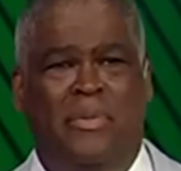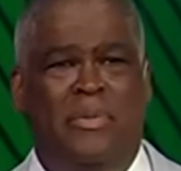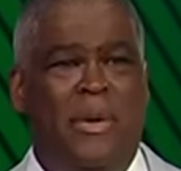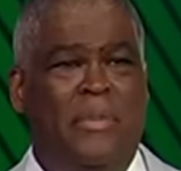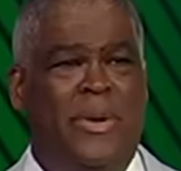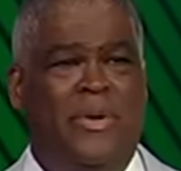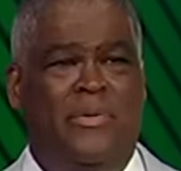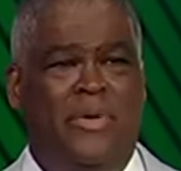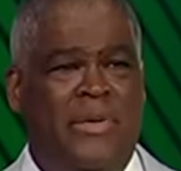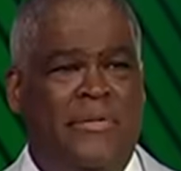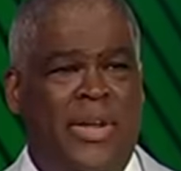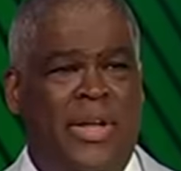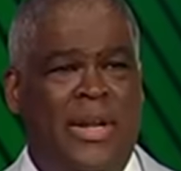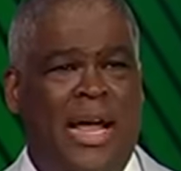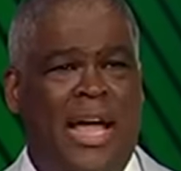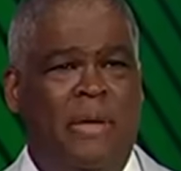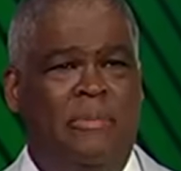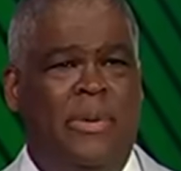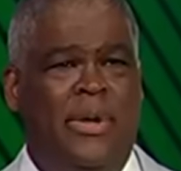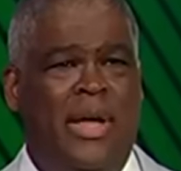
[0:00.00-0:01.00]
Remember Rivian
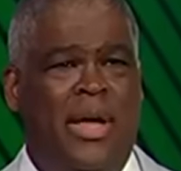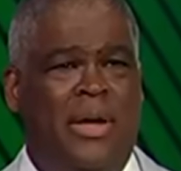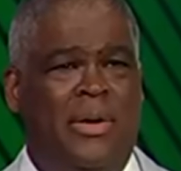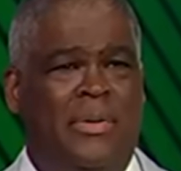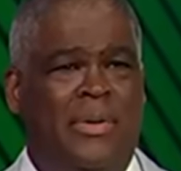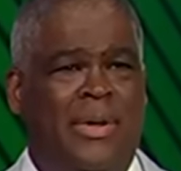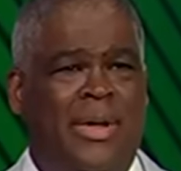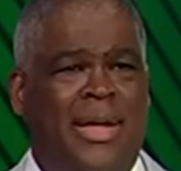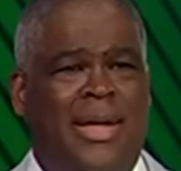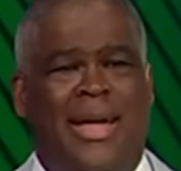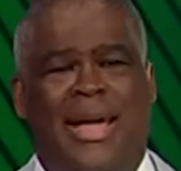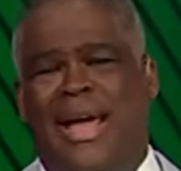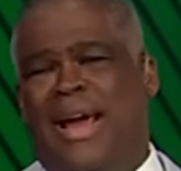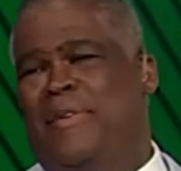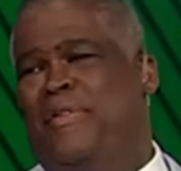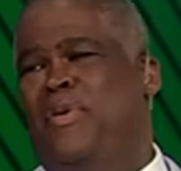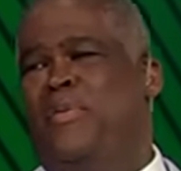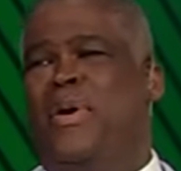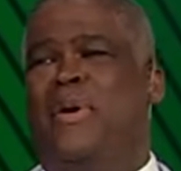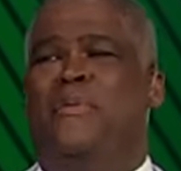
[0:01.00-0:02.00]
IPO?
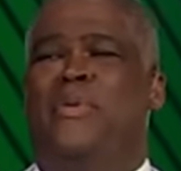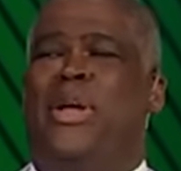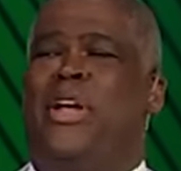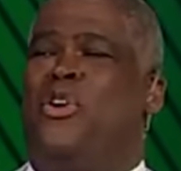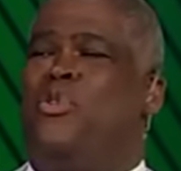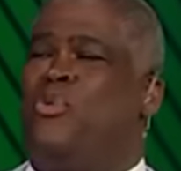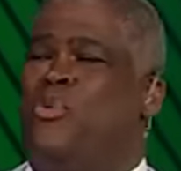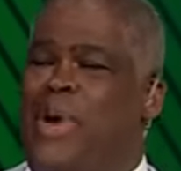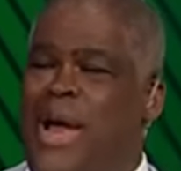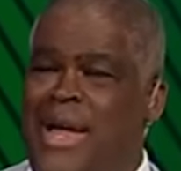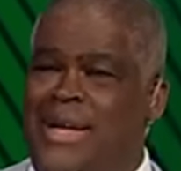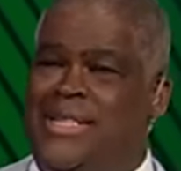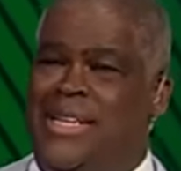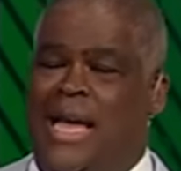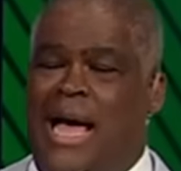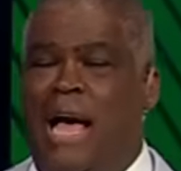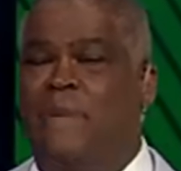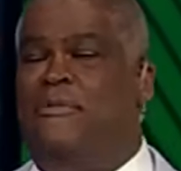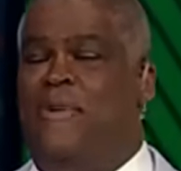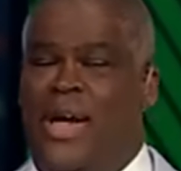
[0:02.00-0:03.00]
Everyone went
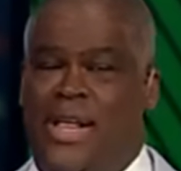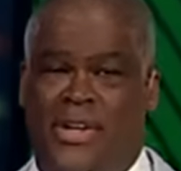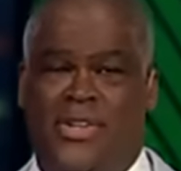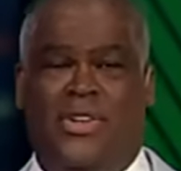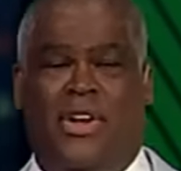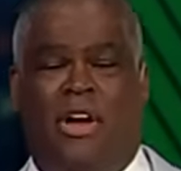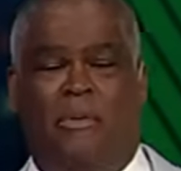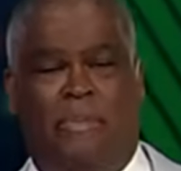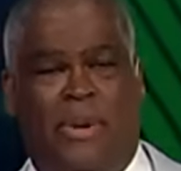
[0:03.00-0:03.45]
crazy. I finally saw a